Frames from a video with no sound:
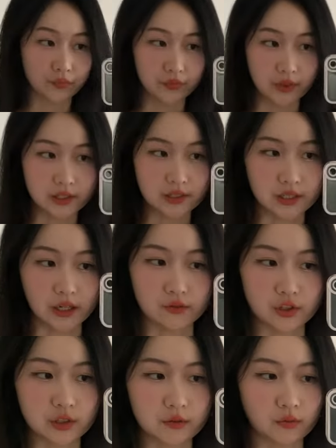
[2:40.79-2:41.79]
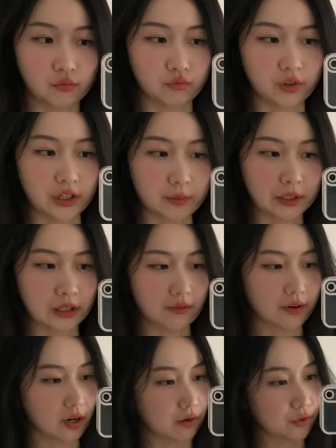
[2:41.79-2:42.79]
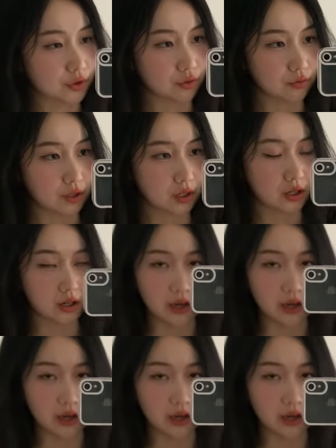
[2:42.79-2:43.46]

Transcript: this year I've just really been loving off the shoulder,